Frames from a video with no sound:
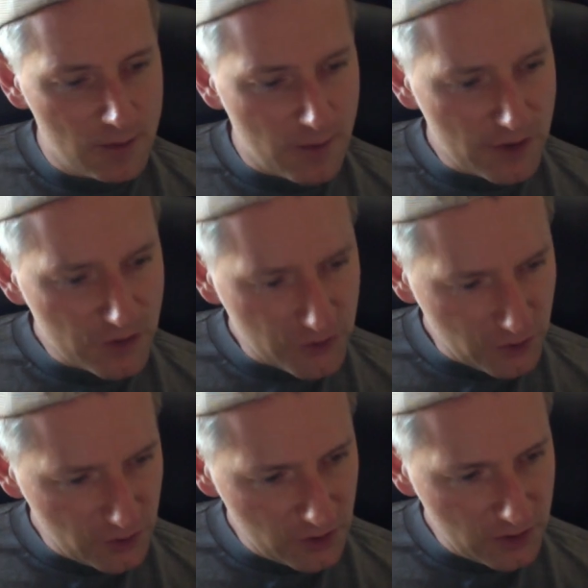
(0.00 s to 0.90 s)
My
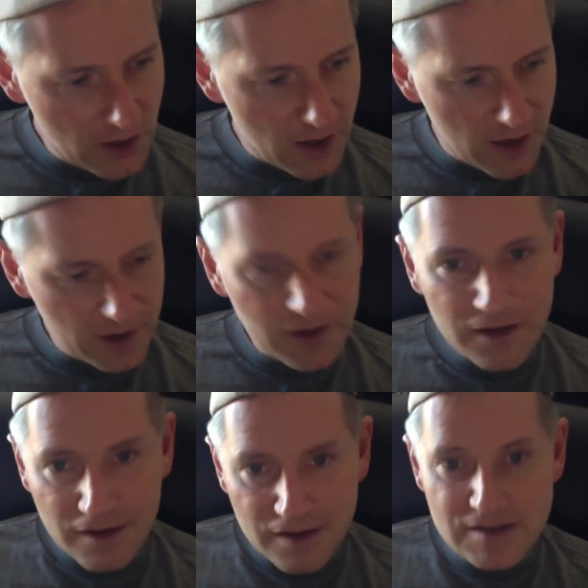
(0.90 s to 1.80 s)
third guy
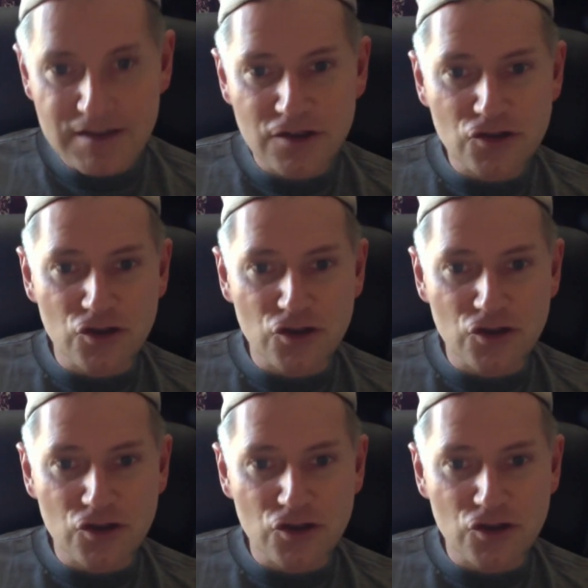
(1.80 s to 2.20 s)
is the